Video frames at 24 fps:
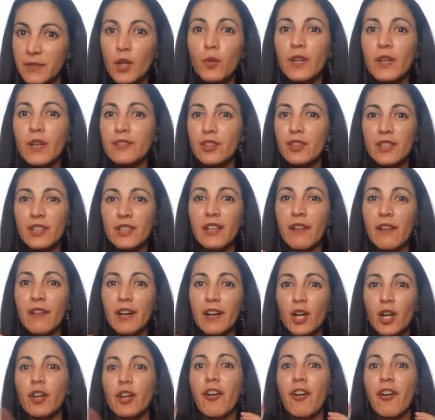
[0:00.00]
We are talking
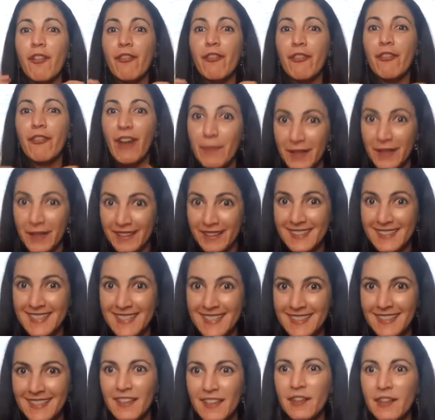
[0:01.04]
about families
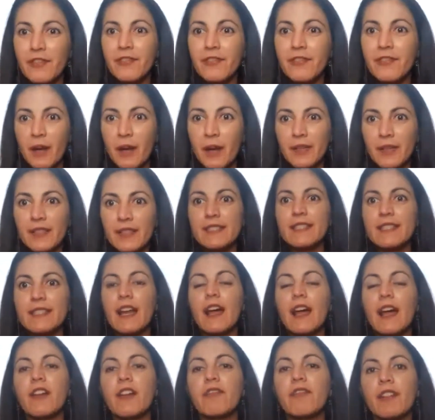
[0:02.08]

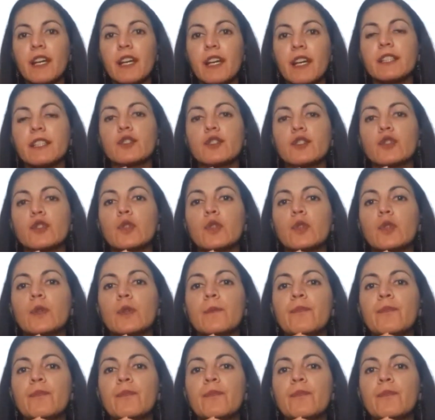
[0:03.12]
that are ready to